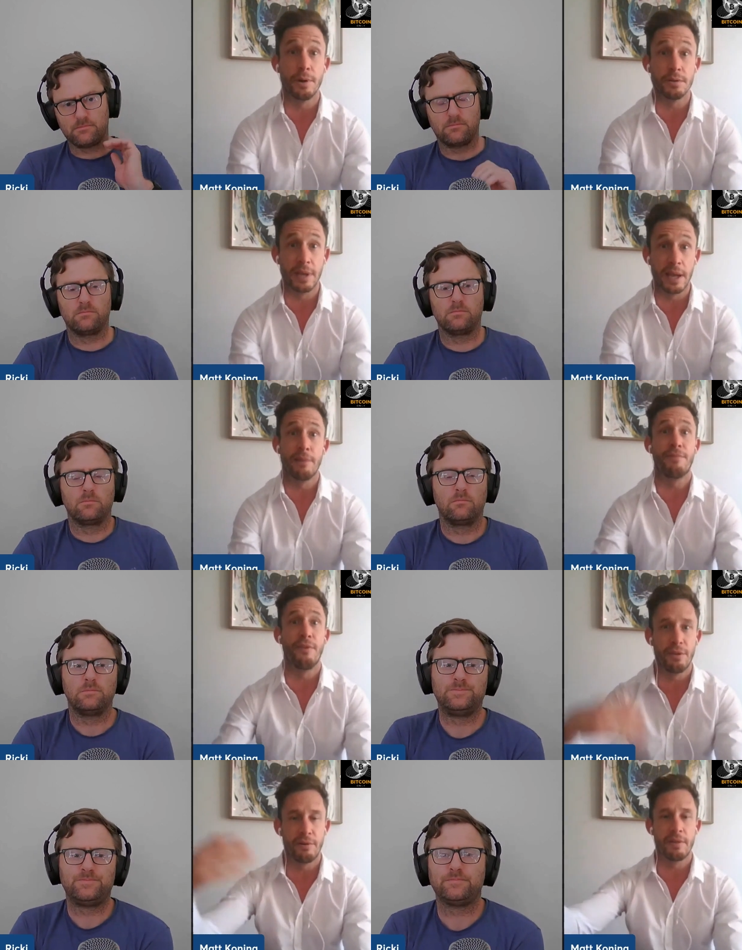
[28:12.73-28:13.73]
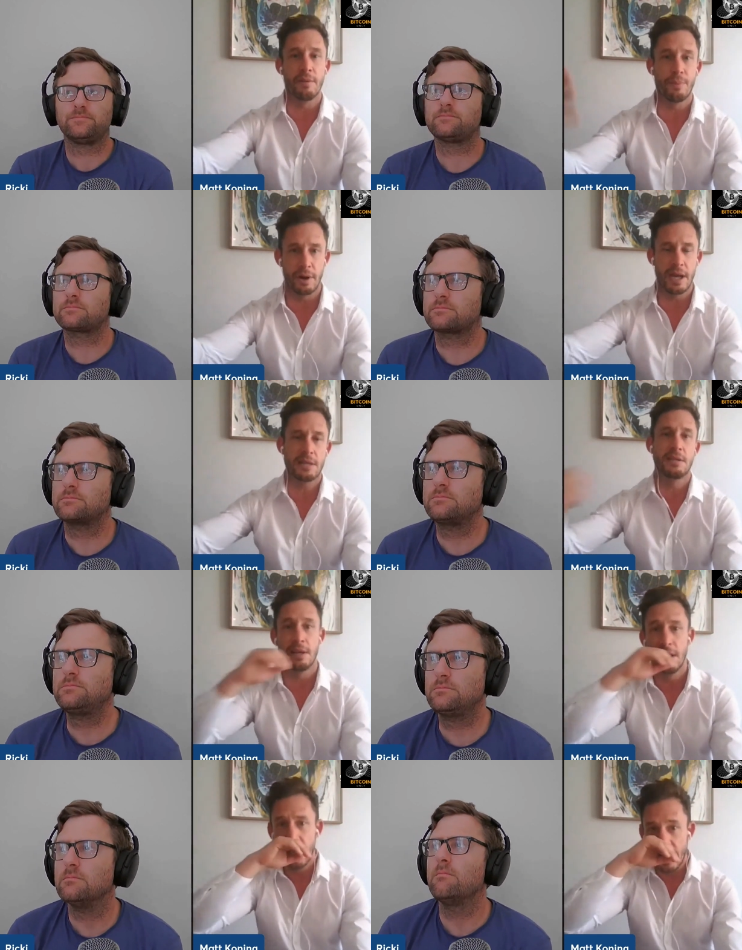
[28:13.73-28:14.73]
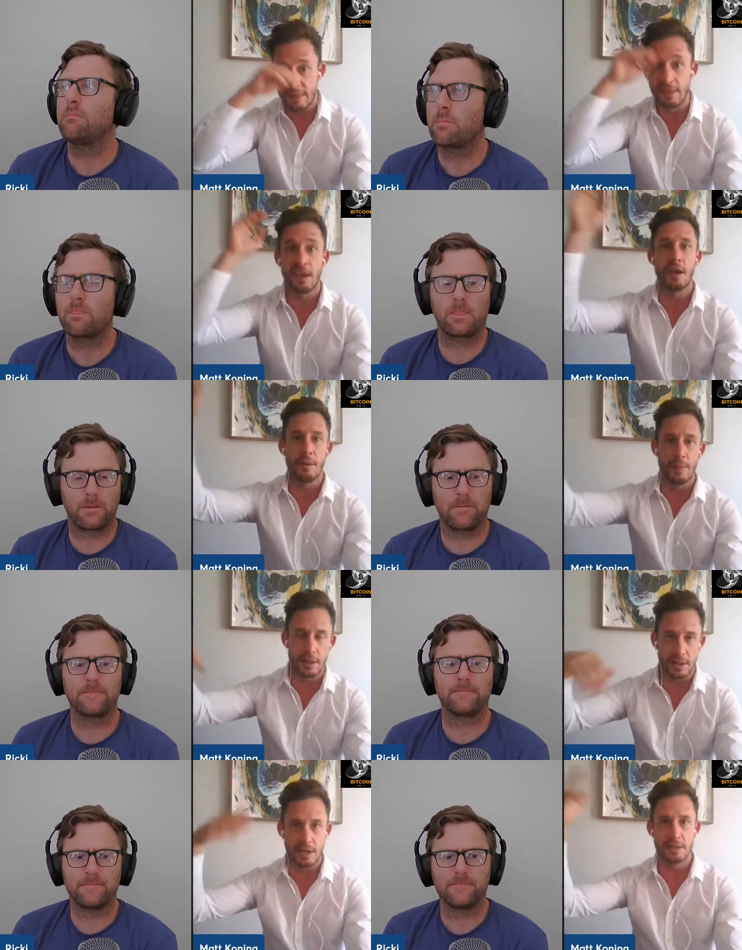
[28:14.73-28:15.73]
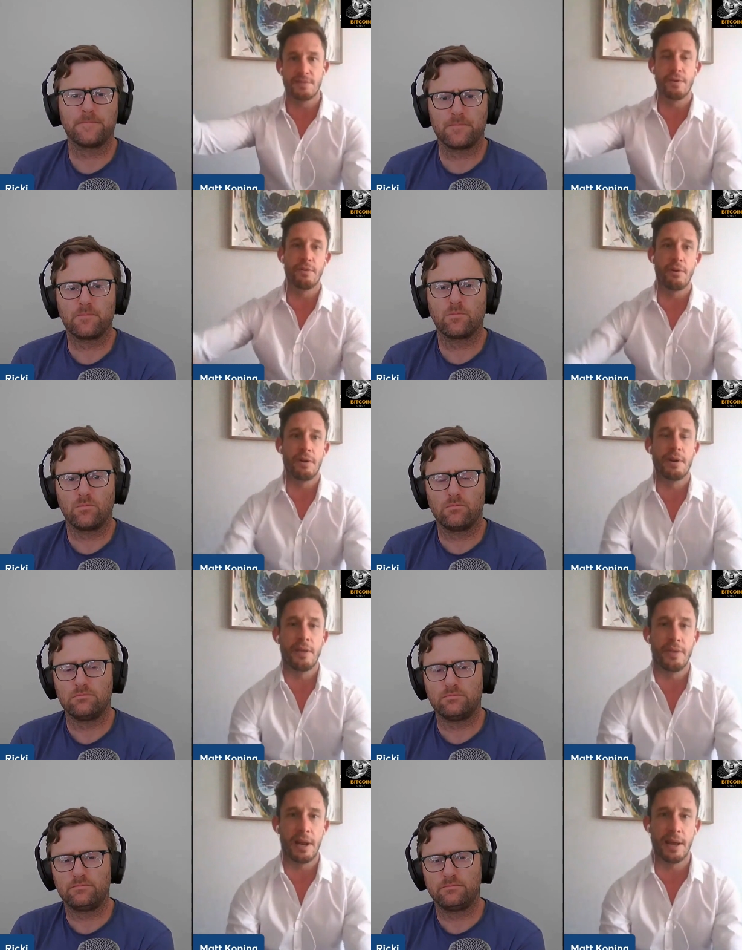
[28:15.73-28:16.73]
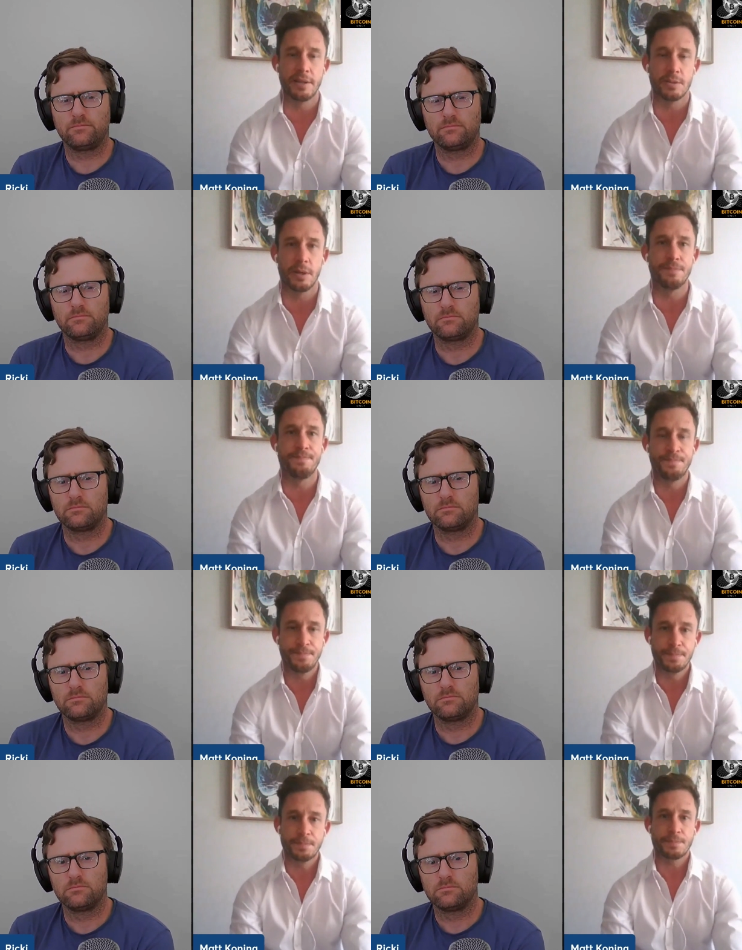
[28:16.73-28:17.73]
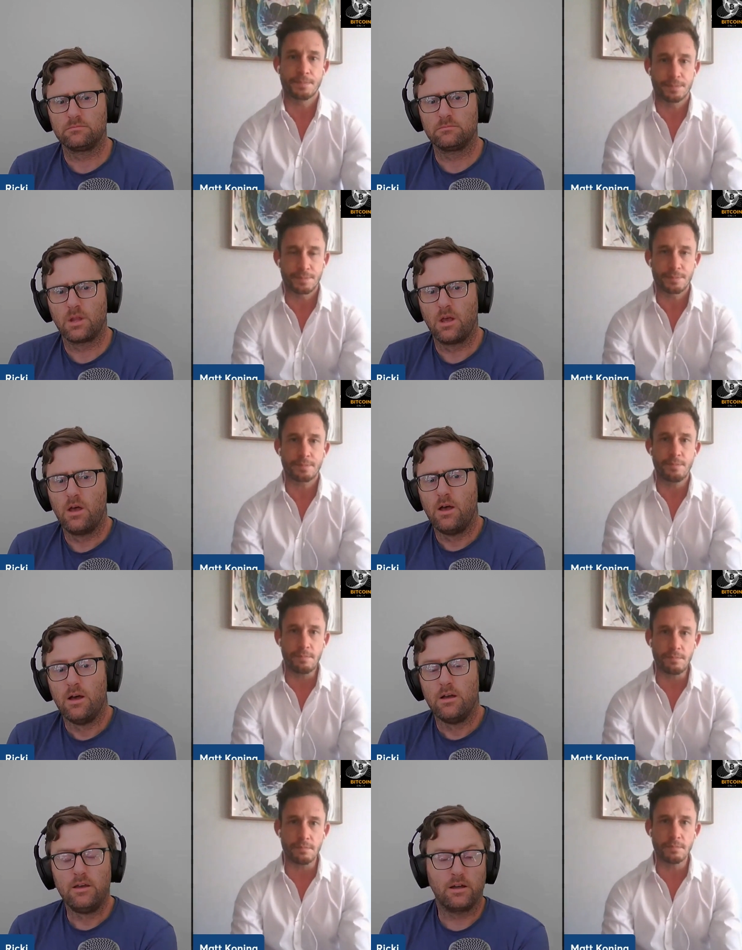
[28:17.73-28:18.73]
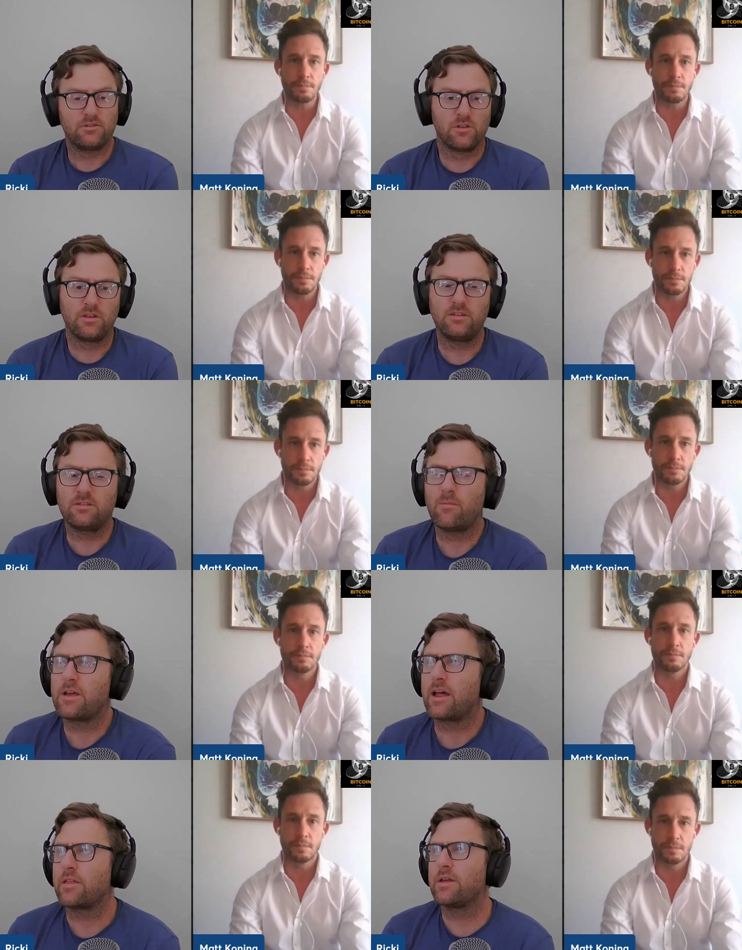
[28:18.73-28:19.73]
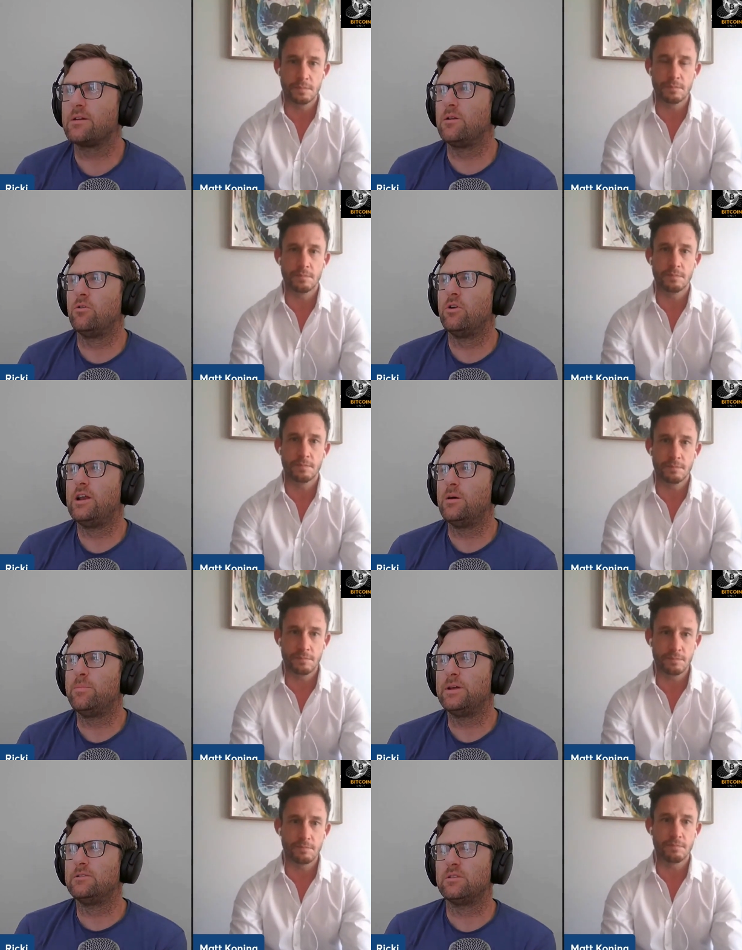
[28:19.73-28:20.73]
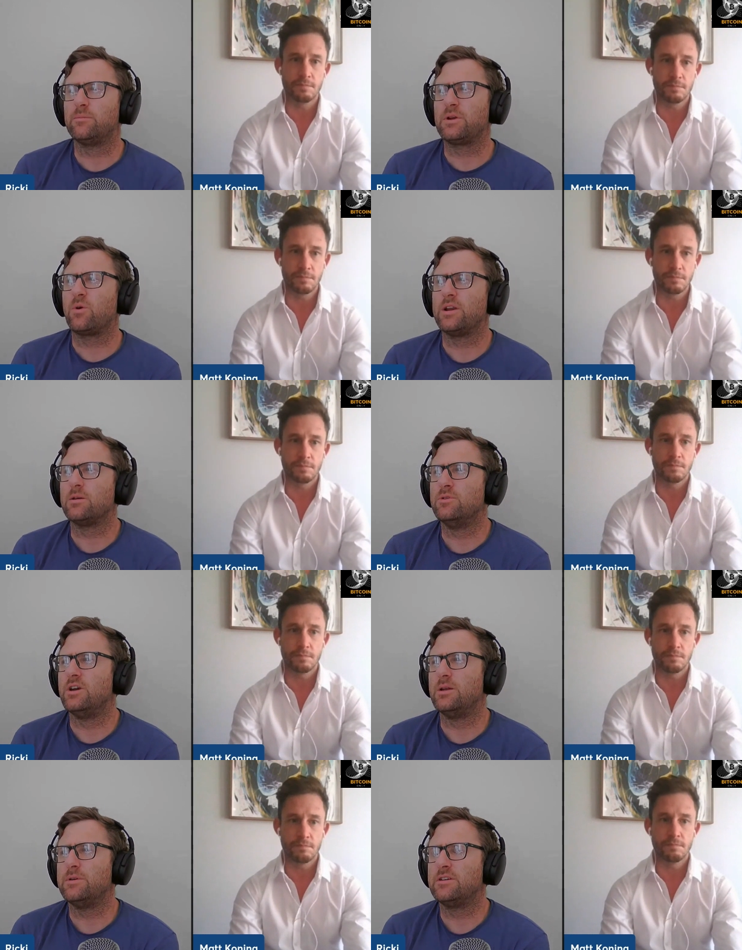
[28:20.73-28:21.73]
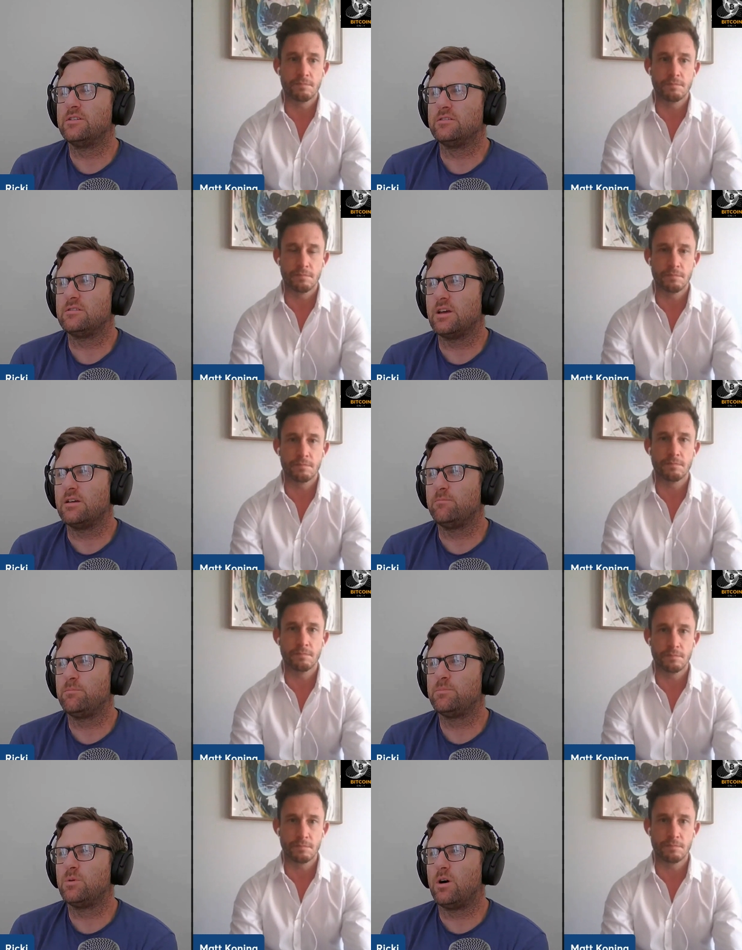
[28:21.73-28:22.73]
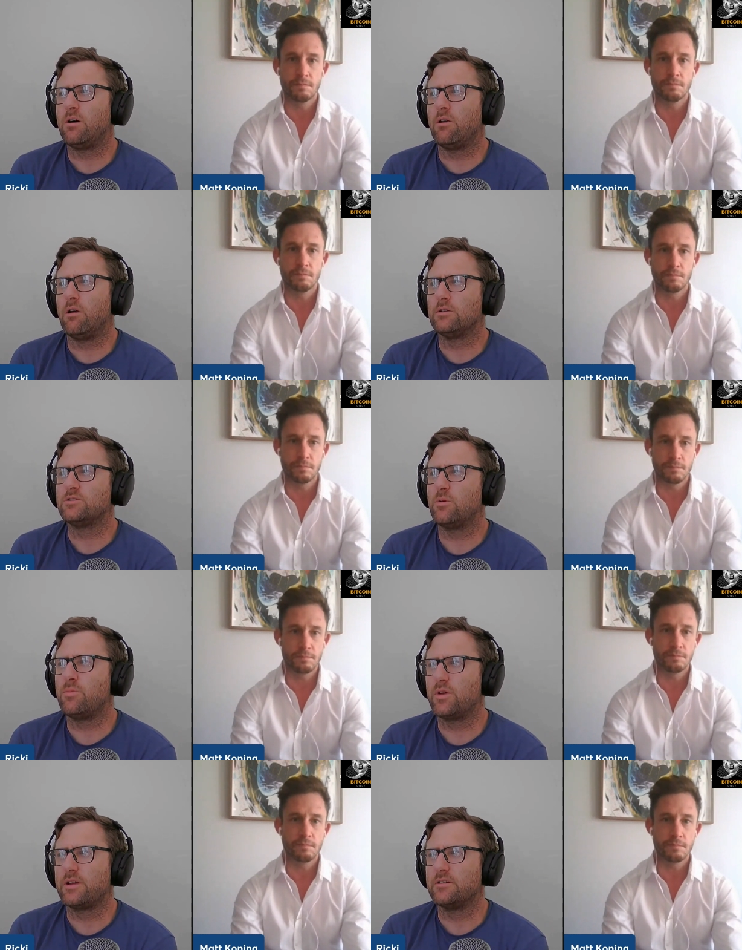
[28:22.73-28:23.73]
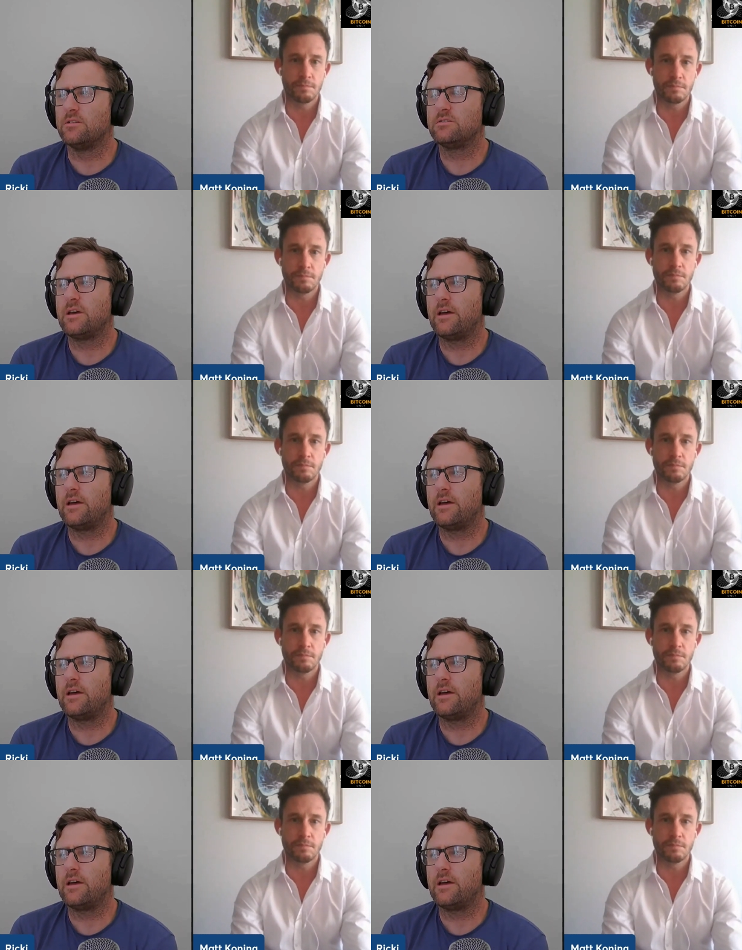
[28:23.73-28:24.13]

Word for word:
Speaker 1: building and furthering the product and and thinking about the kids further on down the line as well.
Speaker 2: Yeah, so this is something that I think will really appeal to the Bitcoin community because they are long-term thinkers.